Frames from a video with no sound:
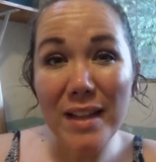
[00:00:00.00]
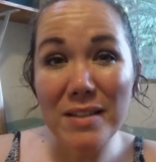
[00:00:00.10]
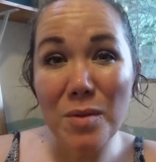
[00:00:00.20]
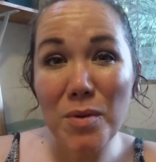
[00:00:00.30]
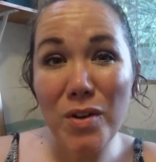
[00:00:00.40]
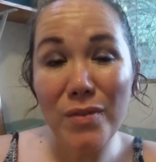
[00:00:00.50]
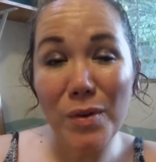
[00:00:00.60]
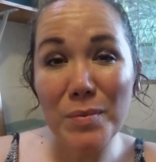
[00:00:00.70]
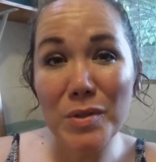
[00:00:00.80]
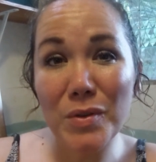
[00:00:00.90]
That's the beauty of
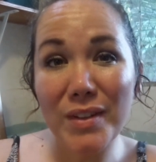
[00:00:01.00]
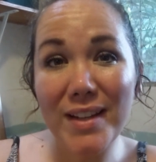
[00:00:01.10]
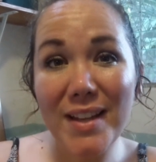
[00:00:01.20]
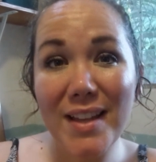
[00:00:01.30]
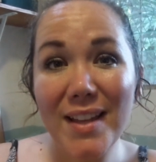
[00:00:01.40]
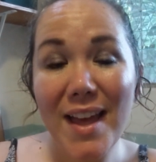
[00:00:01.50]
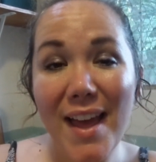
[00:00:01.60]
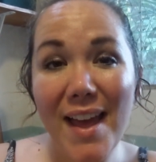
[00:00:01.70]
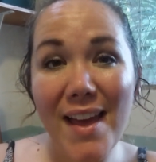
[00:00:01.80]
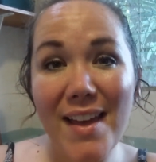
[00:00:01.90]
homeschooling,
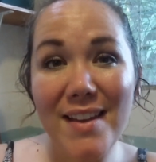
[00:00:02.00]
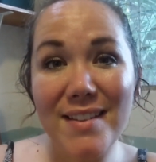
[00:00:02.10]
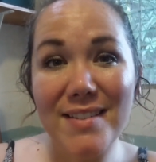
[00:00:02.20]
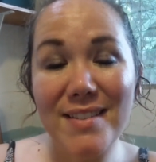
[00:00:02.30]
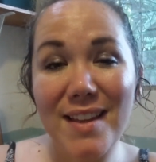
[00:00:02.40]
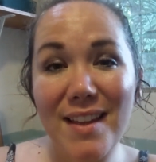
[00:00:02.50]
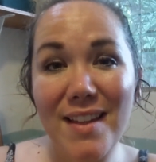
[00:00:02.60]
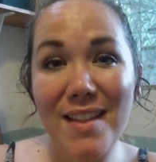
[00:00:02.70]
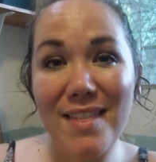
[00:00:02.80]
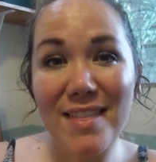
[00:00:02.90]
is
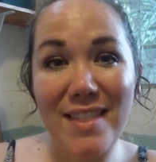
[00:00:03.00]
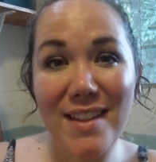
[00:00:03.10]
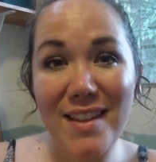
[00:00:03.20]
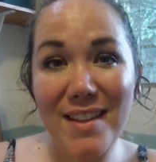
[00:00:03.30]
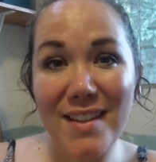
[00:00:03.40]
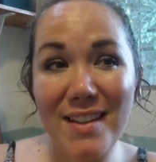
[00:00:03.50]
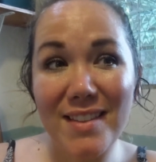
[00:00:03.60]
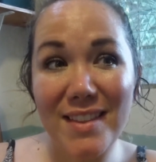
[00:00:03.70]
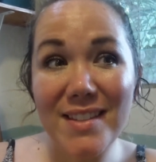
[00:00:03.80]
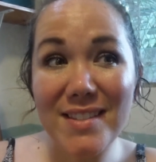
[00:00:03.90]
that
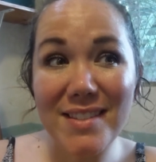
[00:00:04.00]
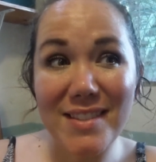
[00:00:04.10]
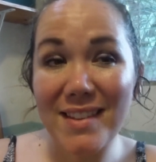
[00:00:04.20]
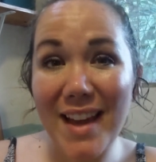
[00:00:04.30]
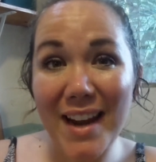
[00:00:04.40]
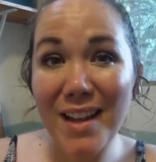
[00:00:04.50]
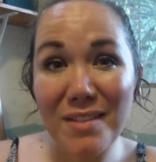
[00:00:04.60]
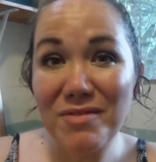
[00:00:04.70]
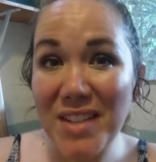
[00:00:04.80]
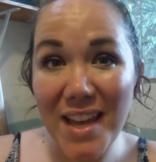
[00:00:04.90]
this kind
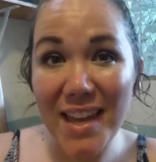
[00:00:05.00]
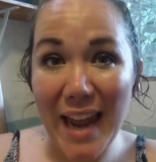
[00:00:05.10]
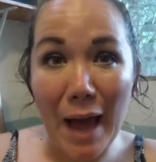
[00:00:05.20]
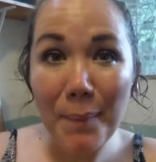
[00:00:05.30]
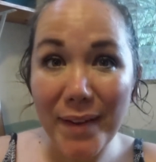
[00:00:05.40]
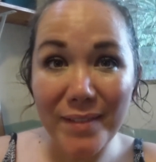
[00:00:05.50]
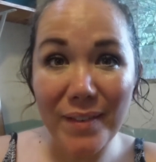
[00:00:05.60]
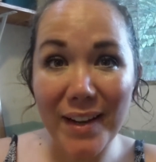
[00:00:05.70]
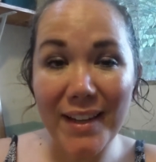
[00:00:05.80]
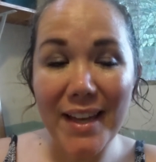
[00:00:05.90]
of day can happen,
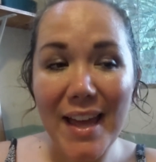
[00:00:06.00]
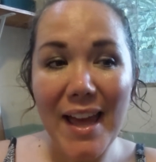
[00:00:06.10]
right?